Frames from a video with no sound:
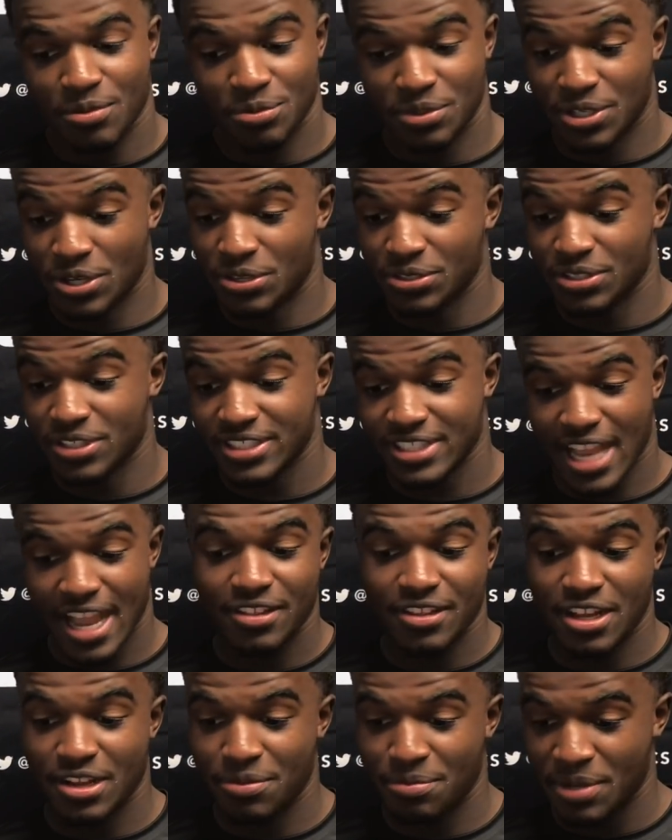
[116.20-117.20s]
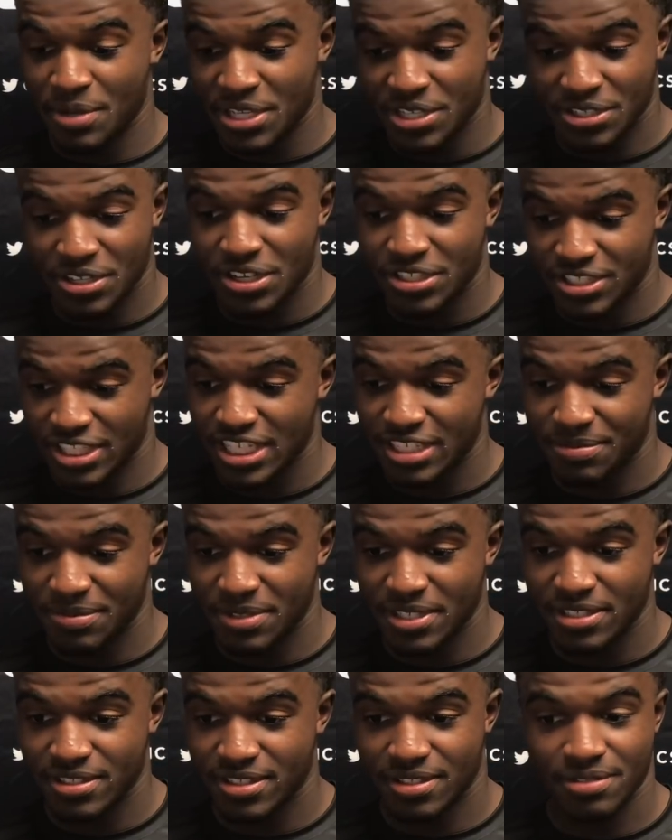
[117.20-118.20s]
we're on the sideline making our
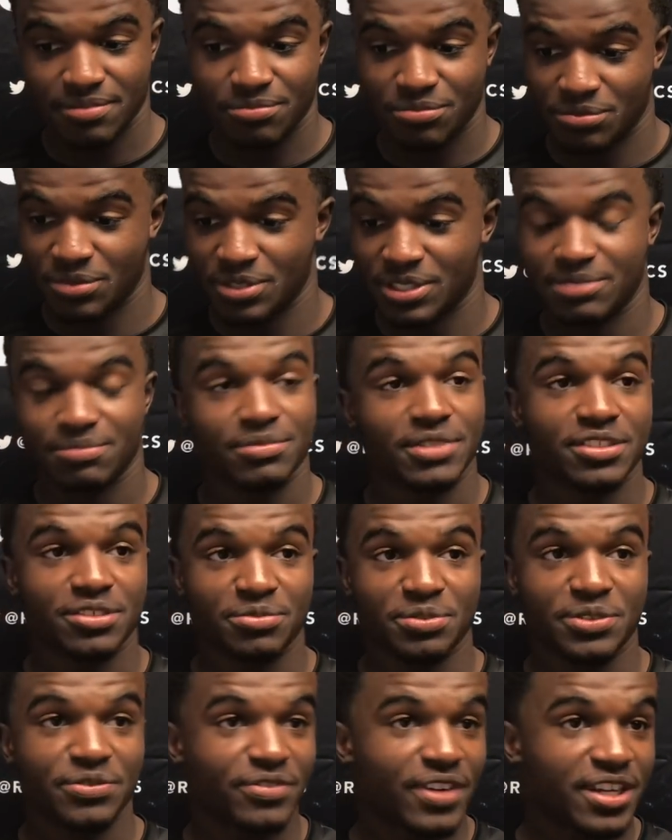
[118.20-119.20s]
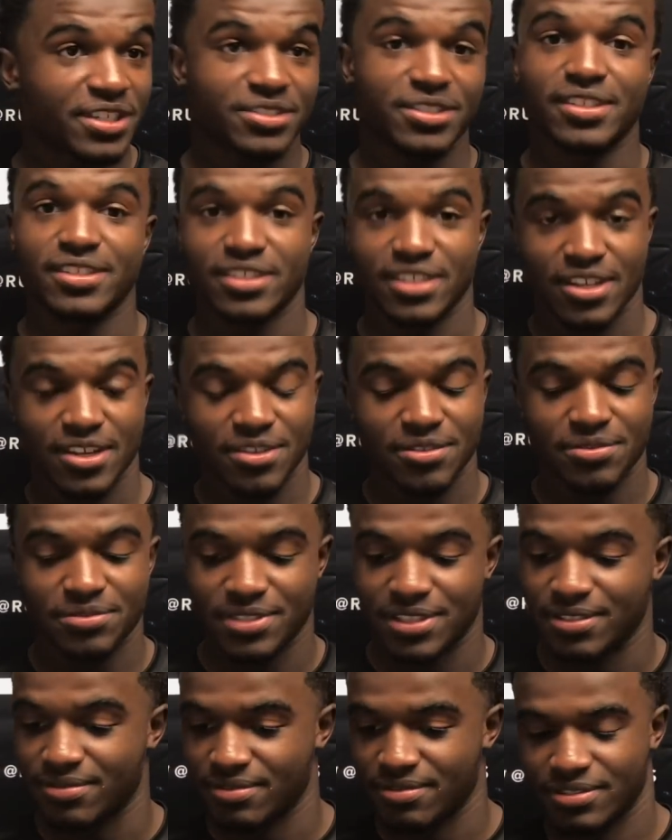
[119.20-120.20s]
adjustments. We get to refresh
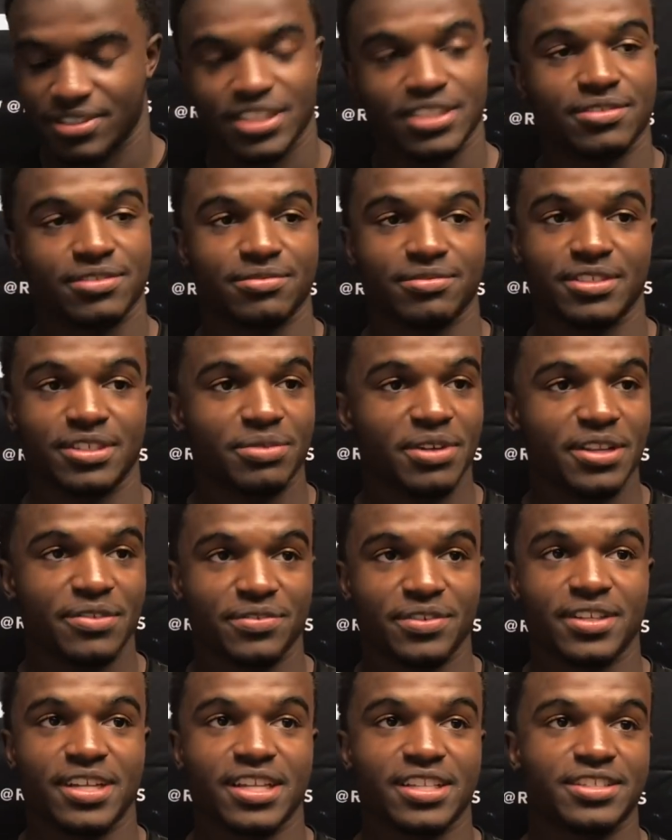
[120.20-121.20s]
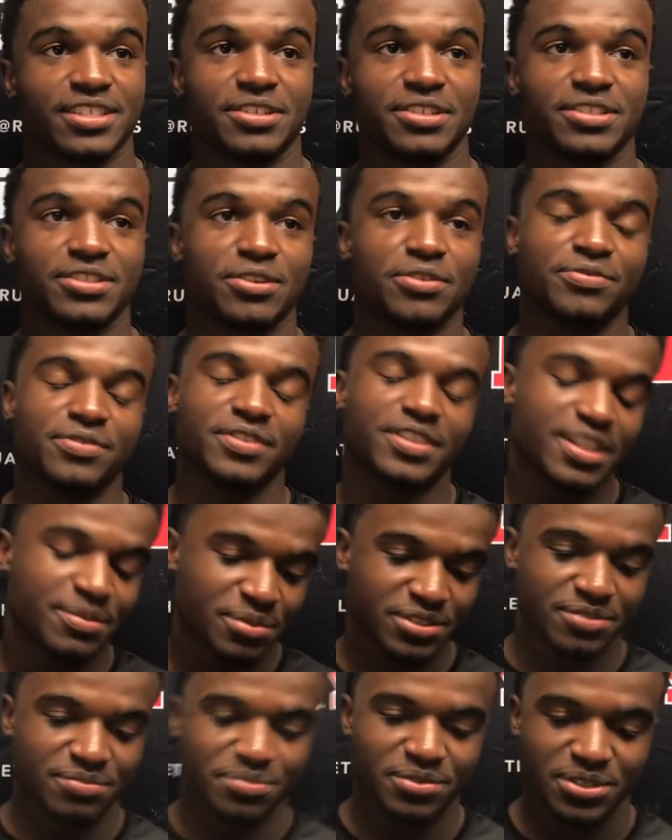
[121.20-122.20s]
ourselves and just get ready for the next series. Hopefully, they
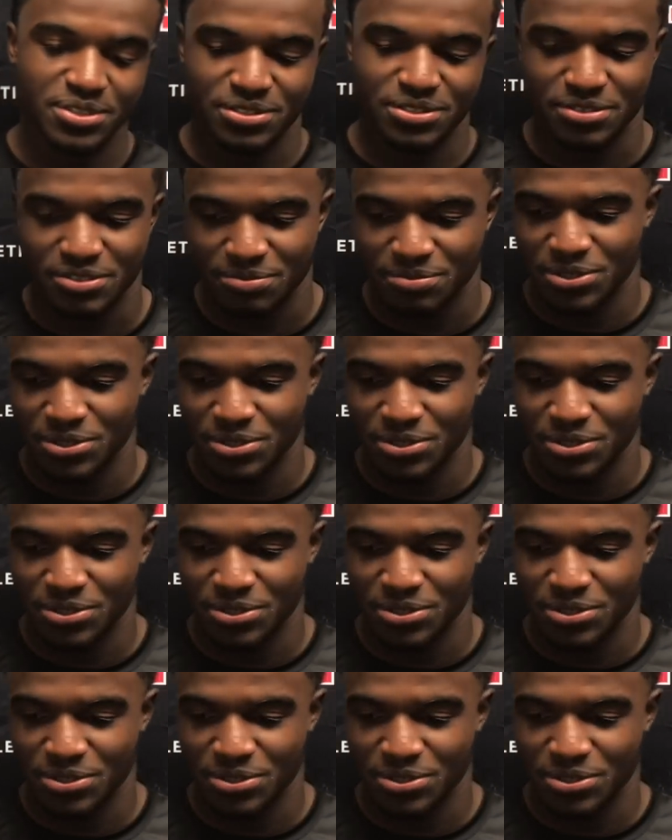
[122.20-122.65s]
put some points on the